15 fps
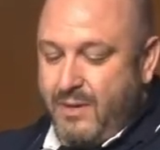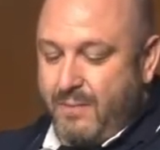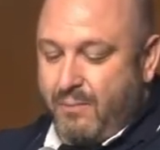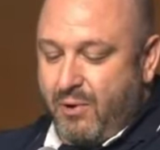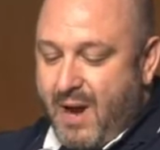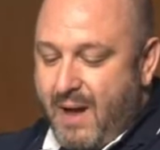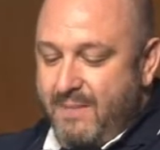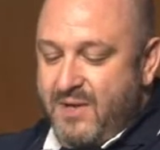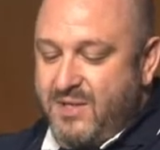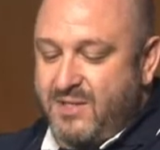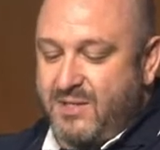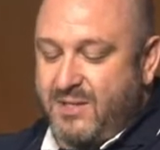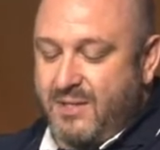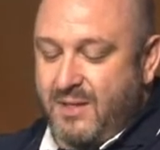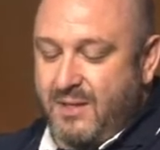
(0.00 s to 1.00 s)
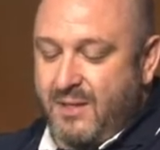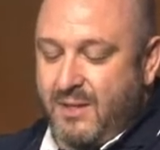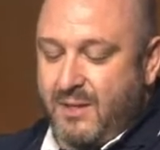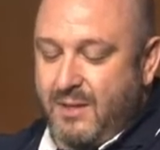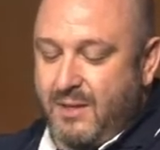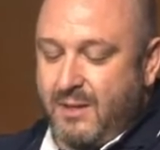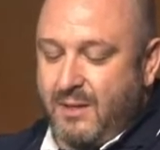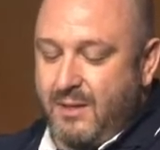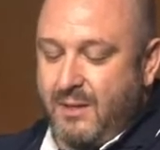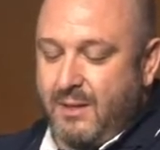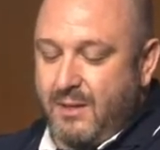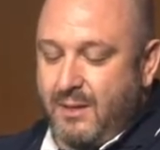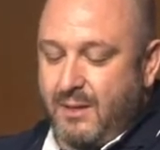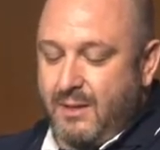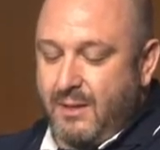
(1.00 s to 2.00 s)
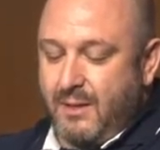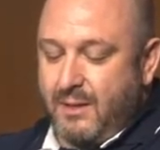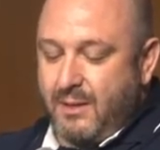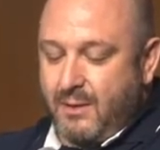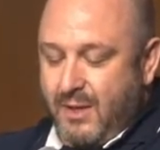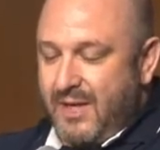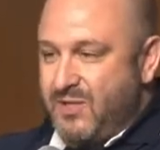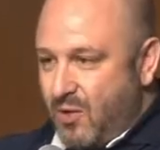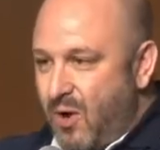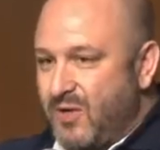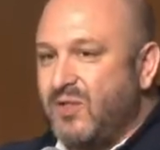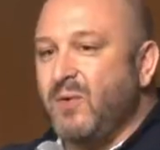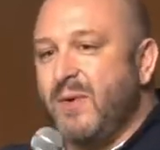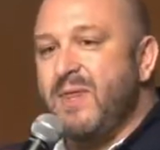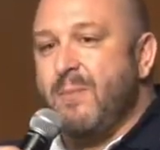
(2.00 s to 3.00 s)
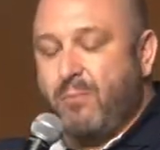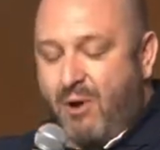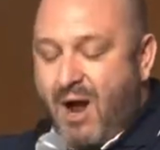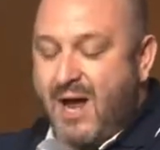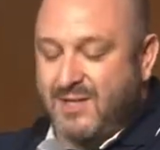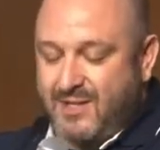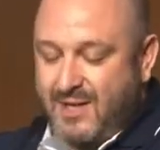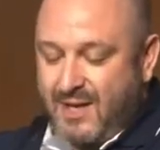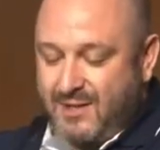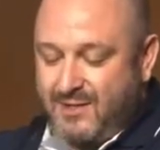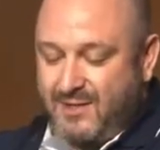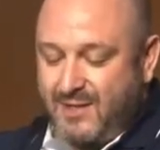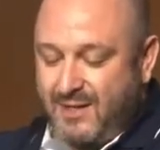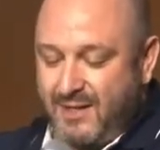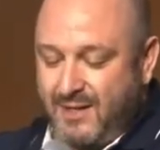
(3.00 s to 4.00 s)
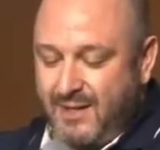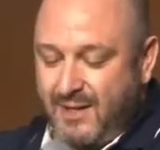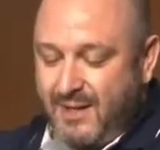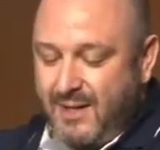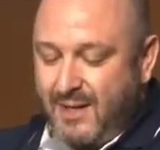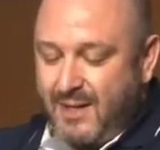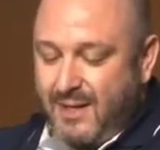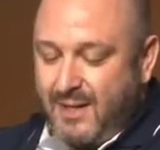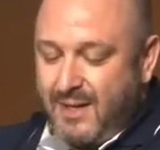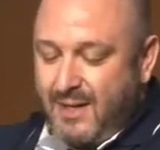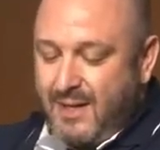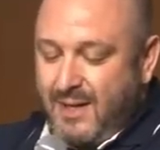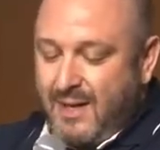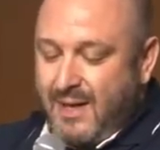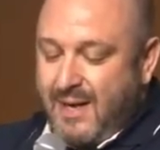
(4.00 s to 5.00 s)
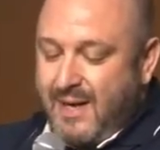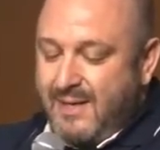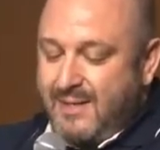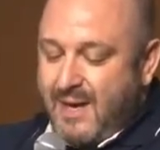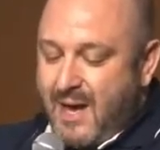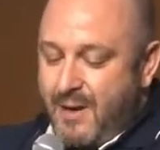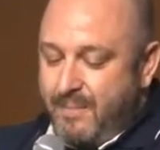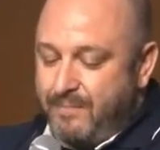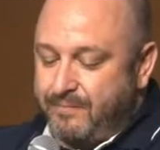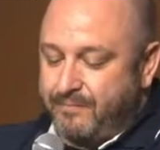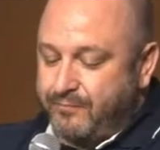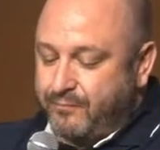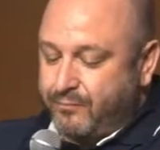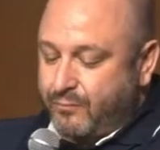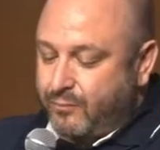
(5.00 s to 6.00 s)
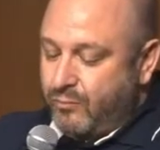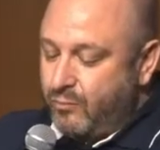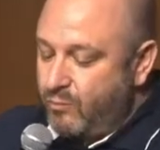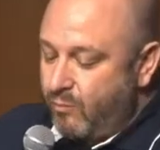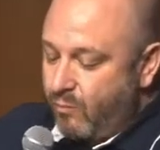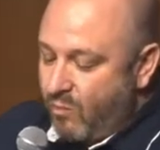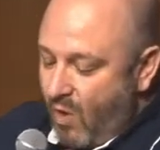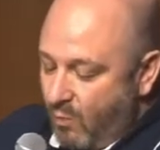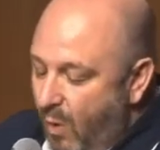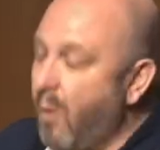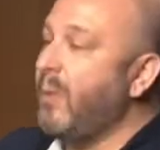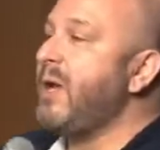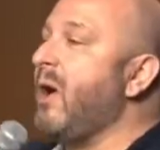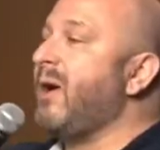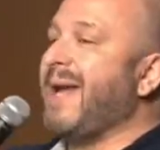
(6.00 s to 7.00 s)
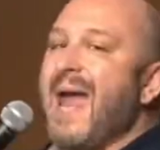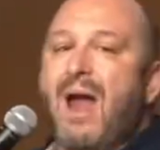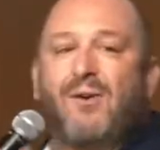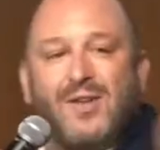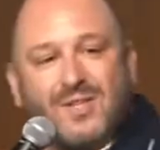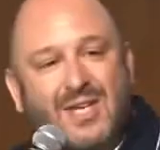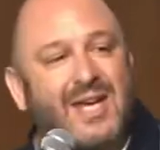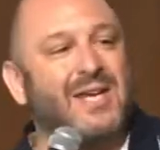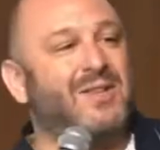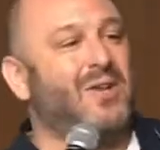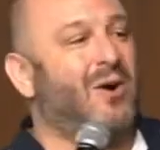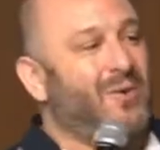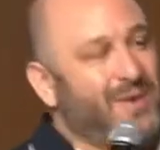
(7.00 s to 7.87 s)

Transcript: The promise is also in the process. And what we are guaranteed,